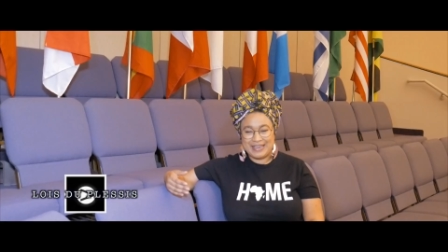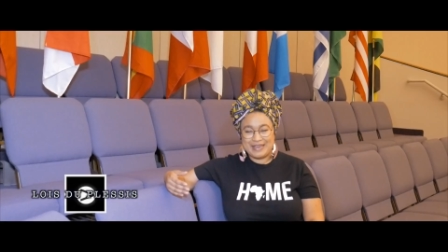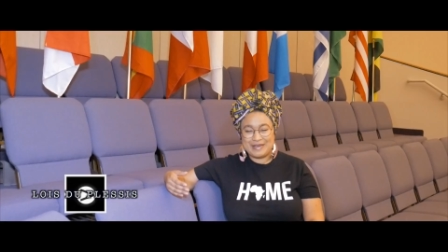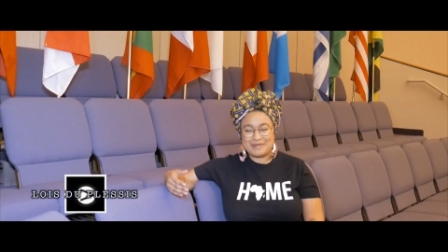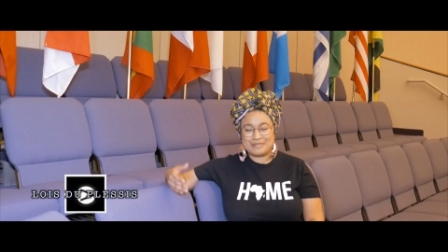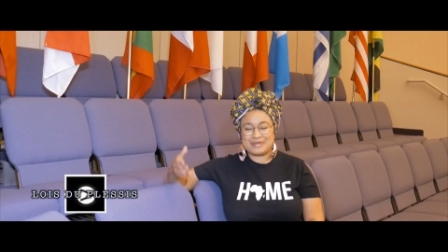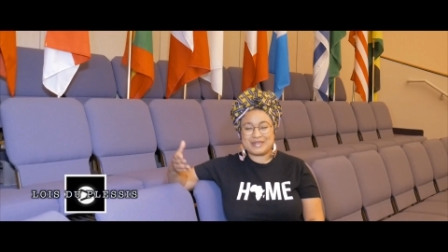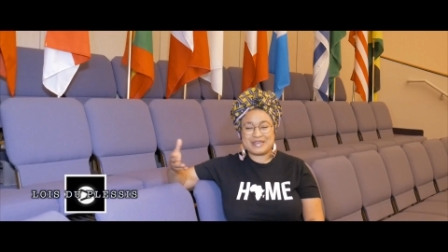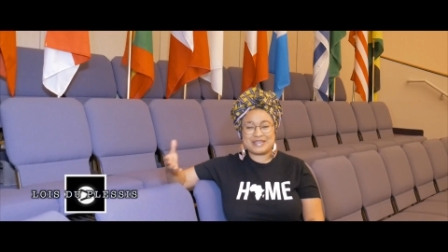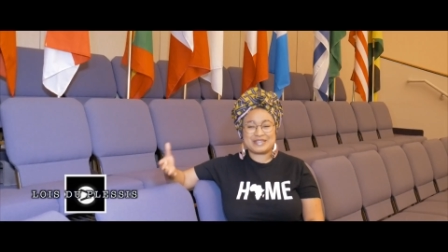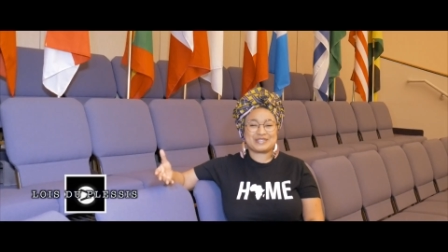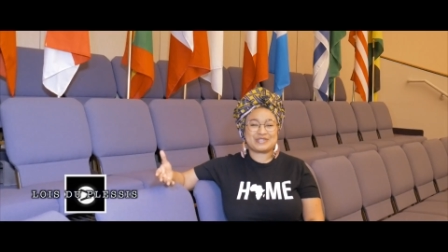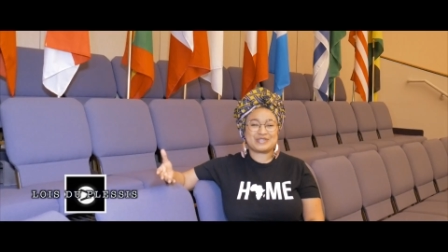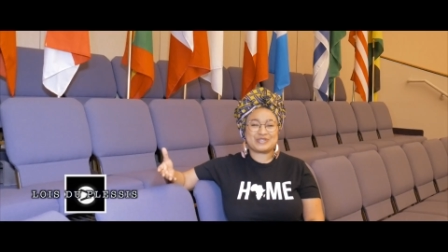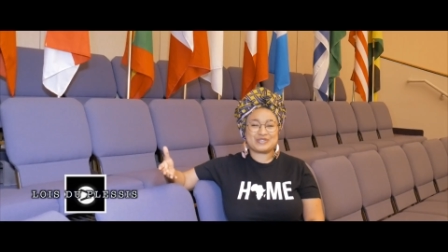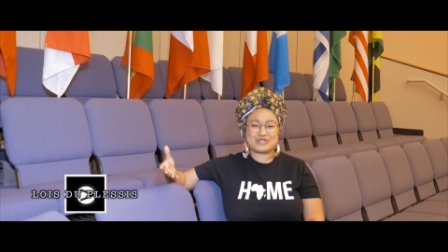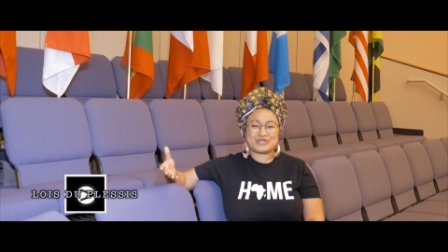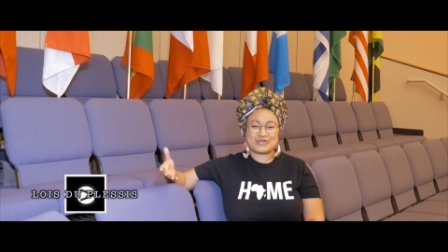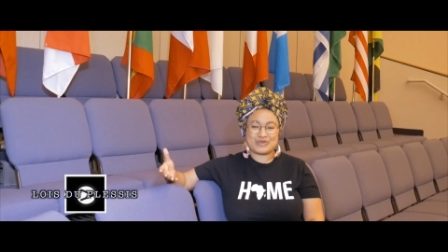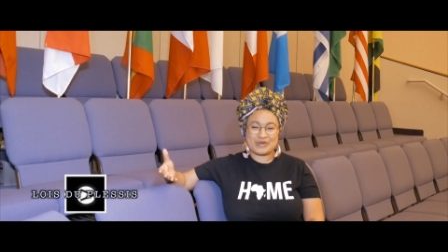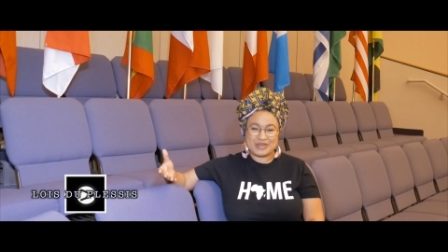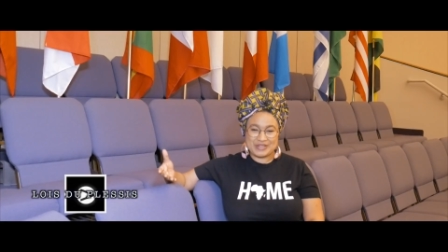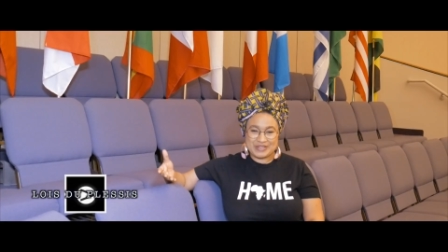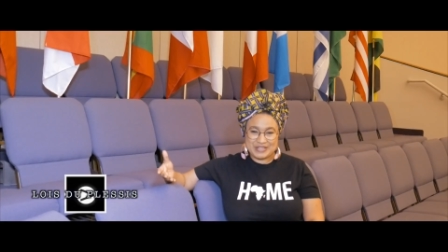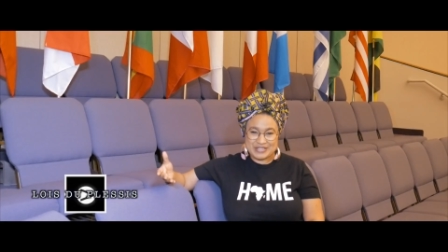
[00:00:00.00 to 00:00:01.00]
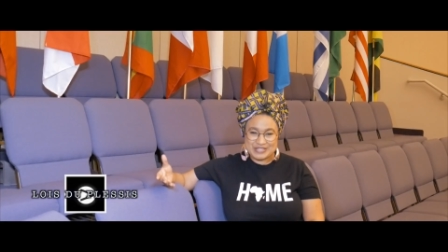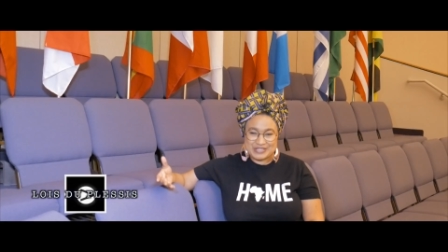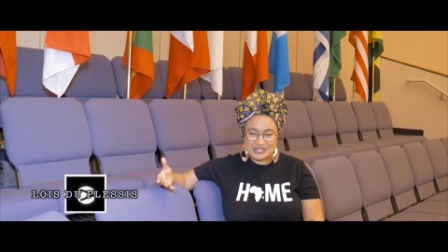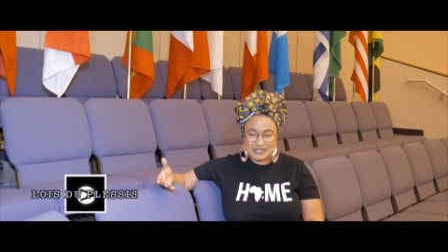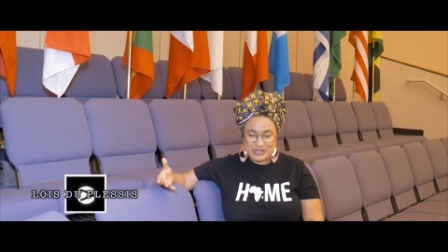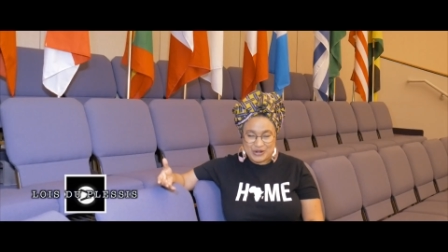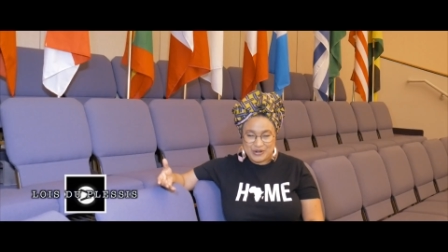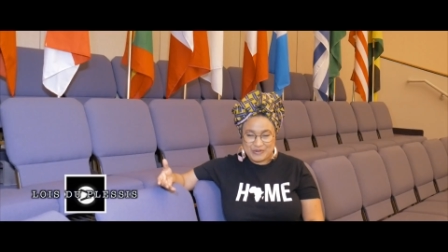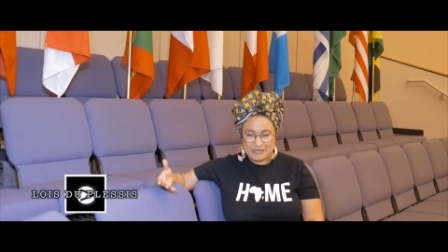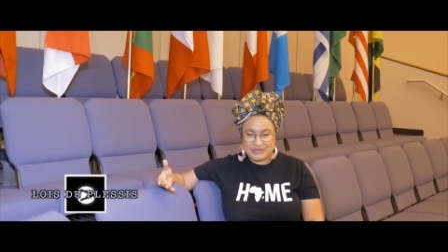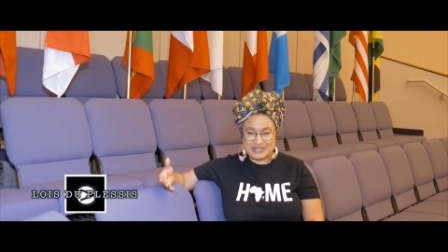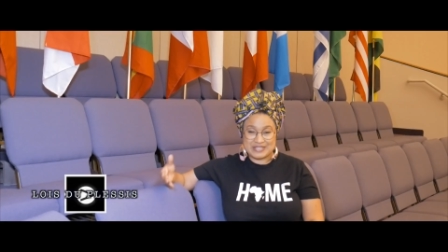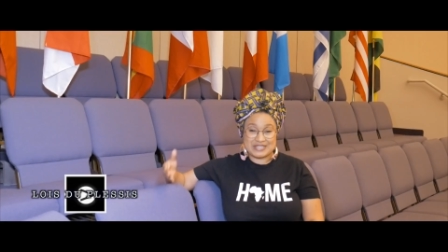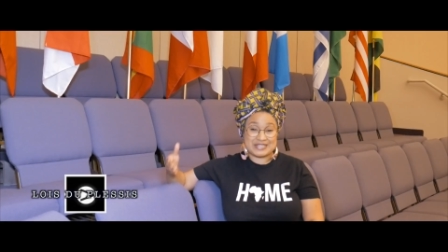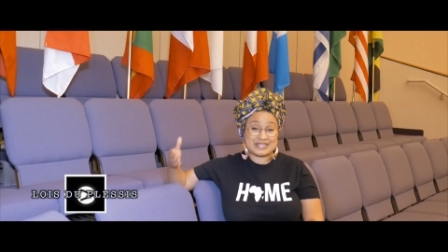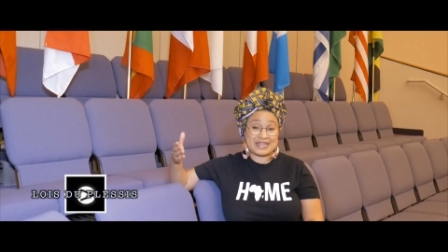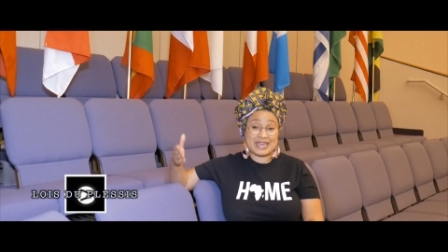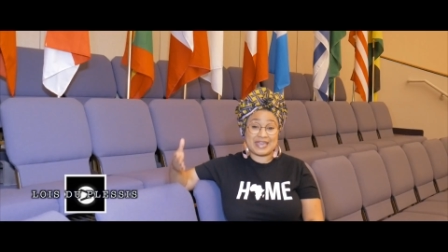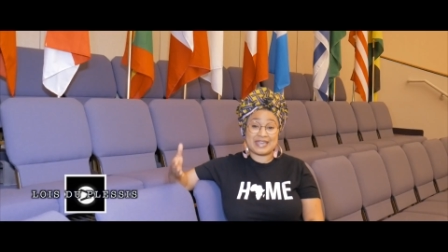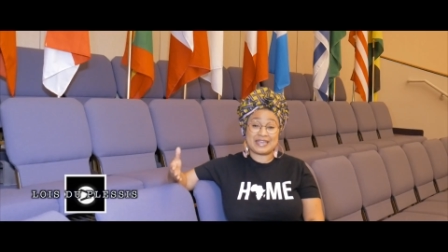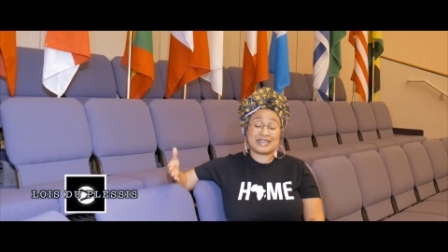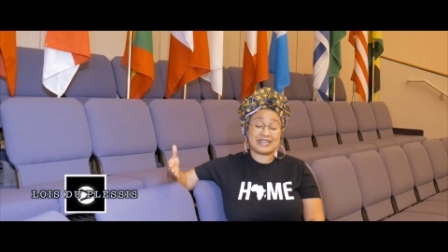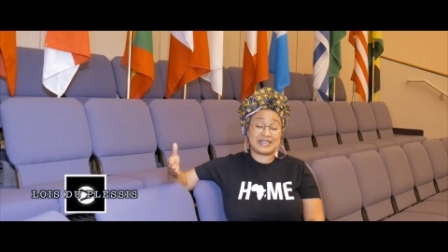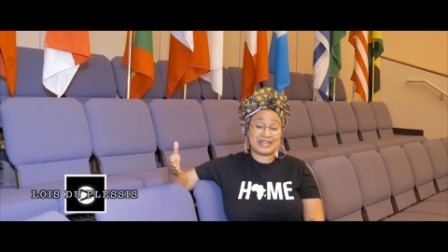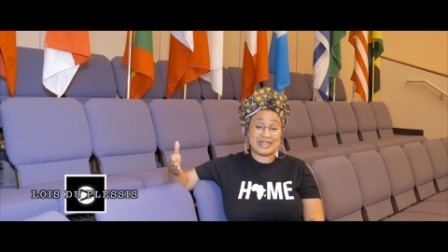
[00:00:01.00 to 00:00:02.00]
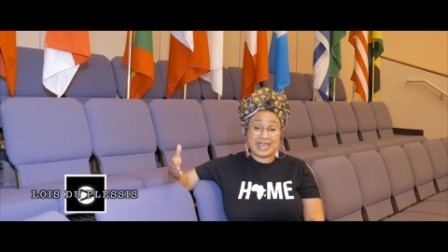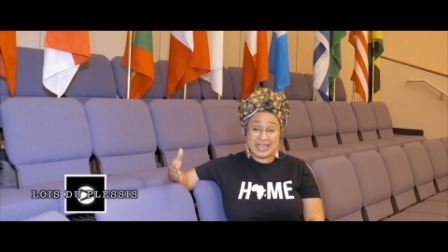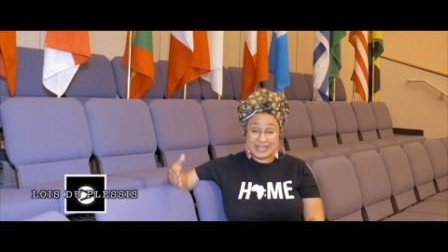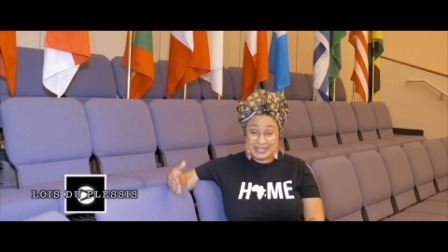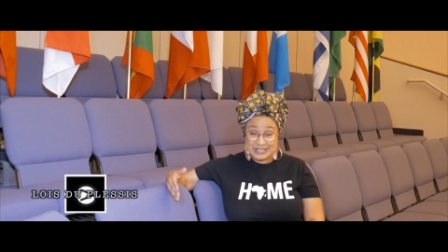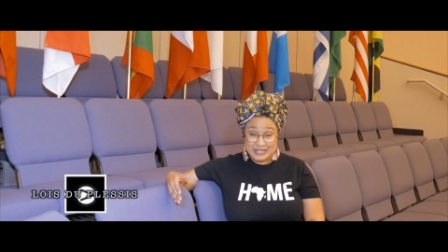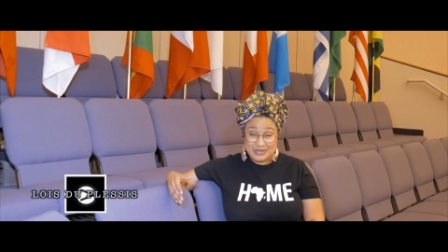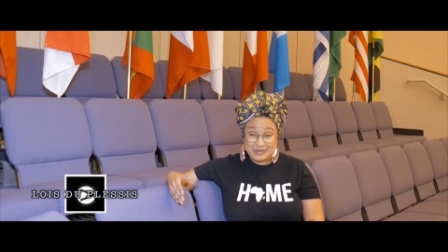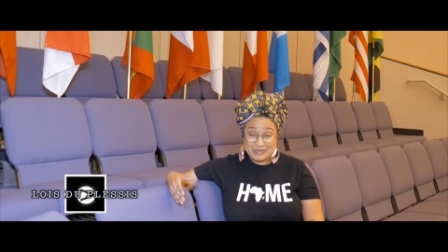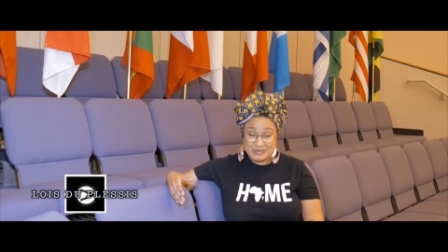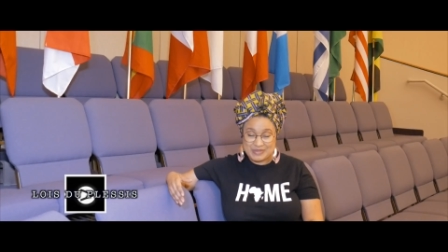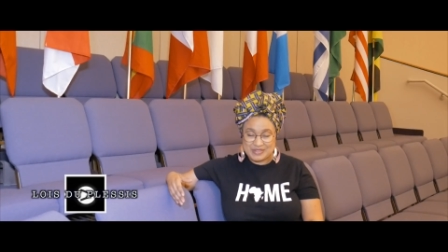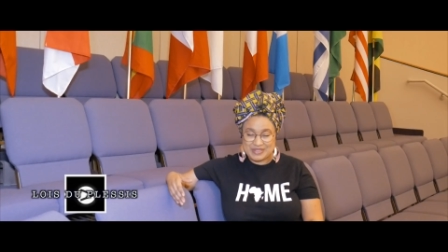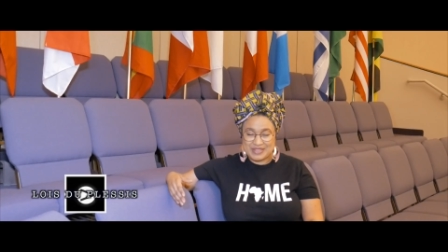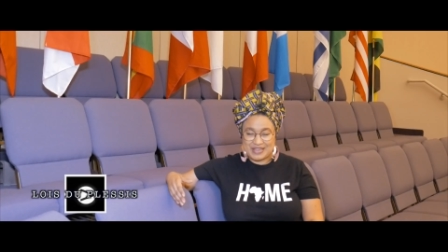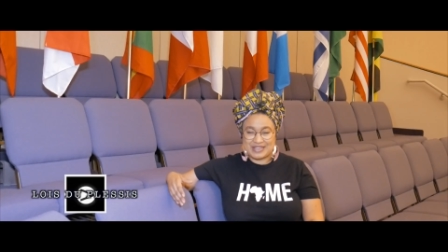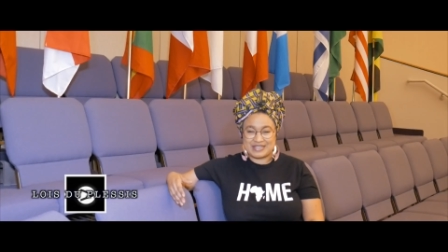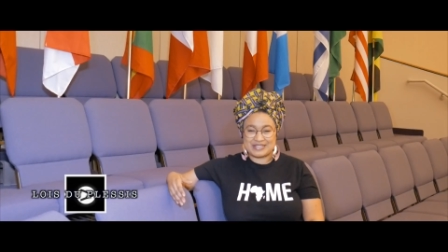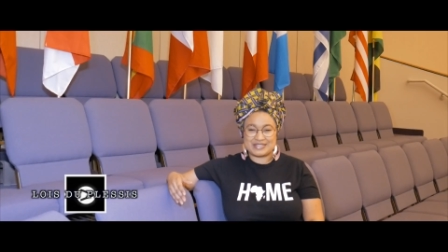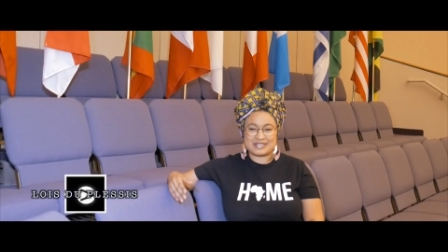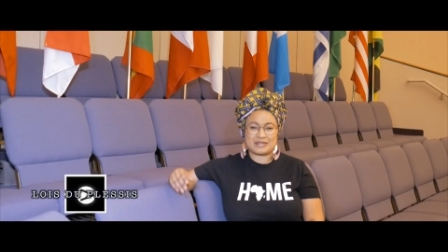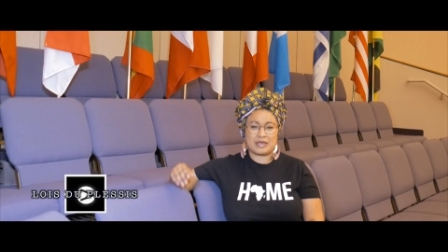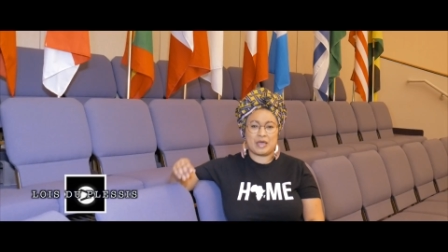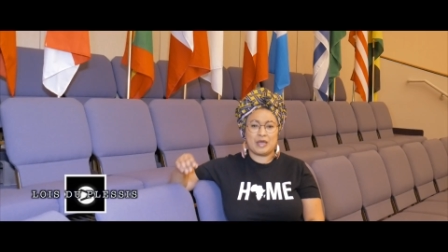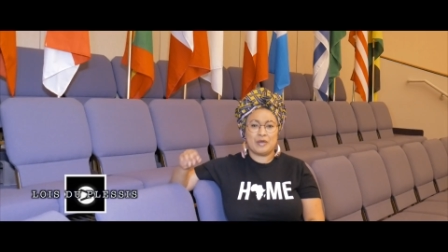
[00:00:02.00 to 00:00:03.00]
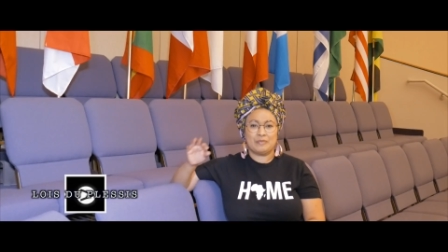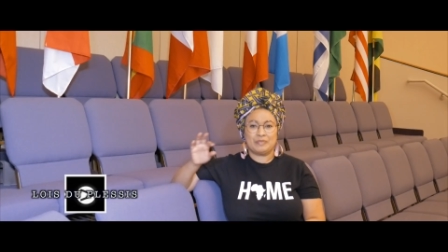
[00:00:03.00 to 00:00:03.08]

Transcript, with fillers: Please enjoy this service. Stay connected with us.